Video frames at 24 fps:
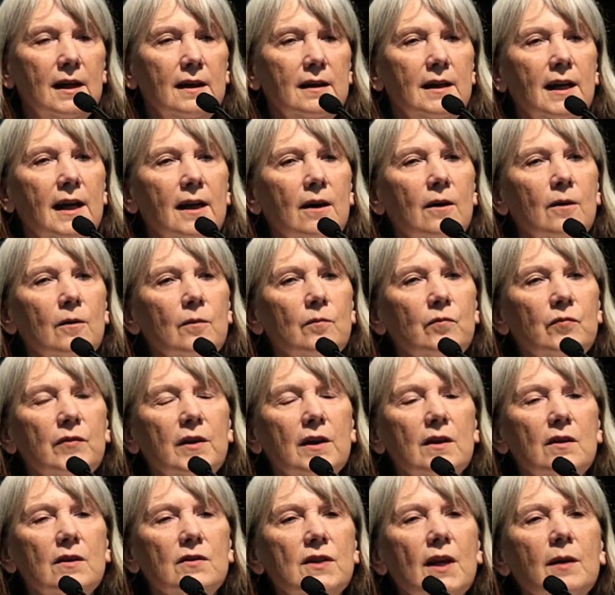Now,
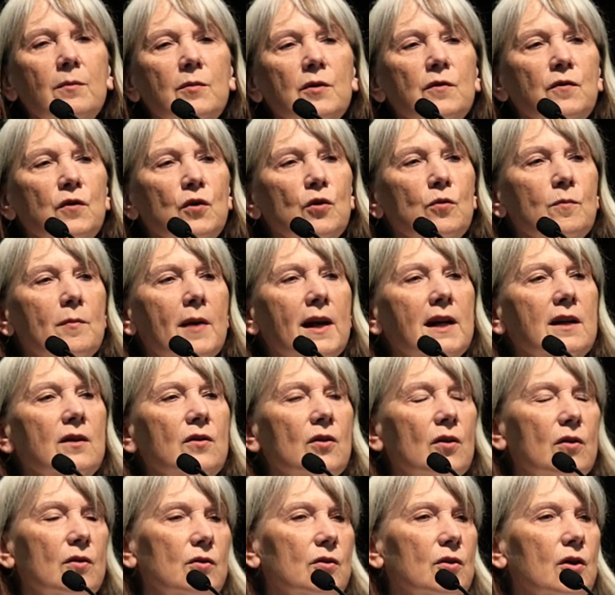some of you may
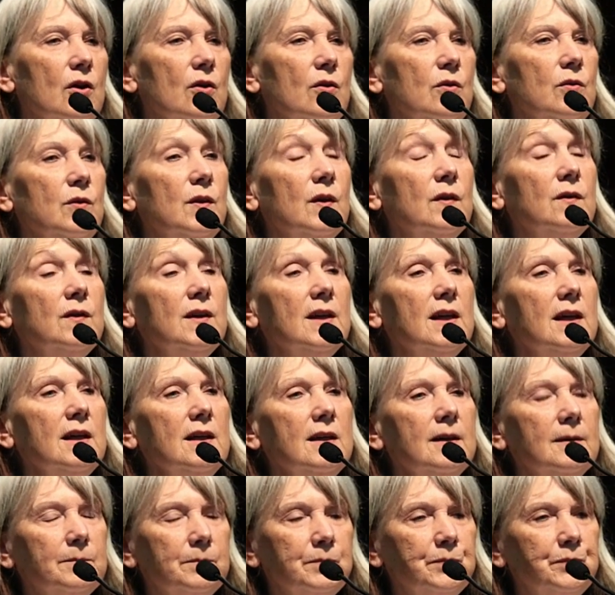not know that the
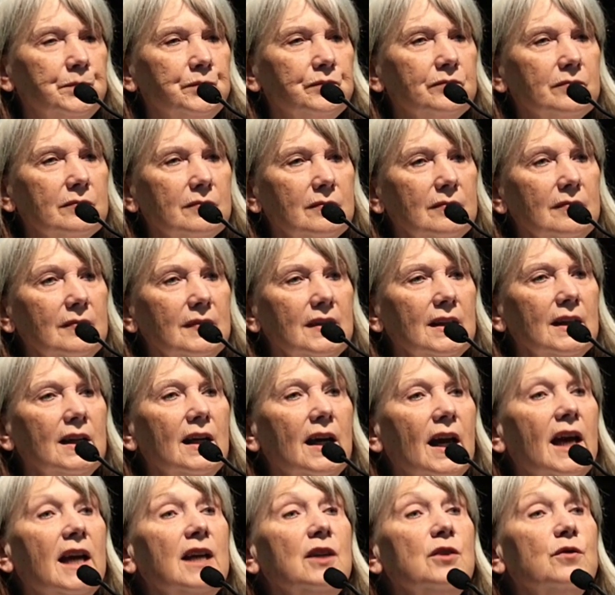
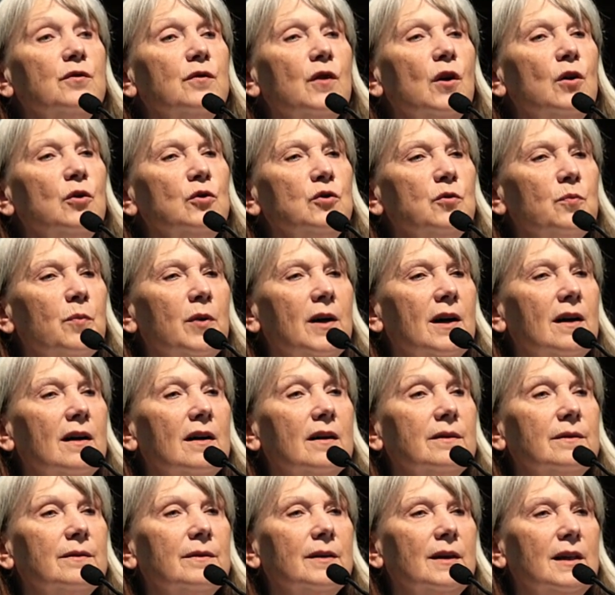Eightfold
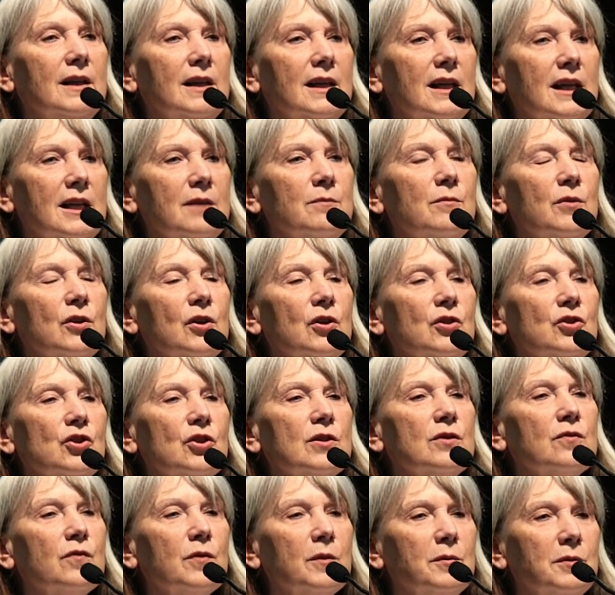Path
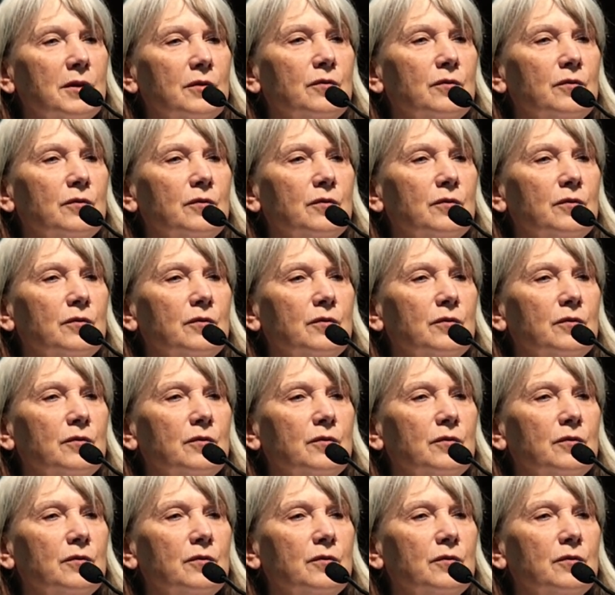emerges from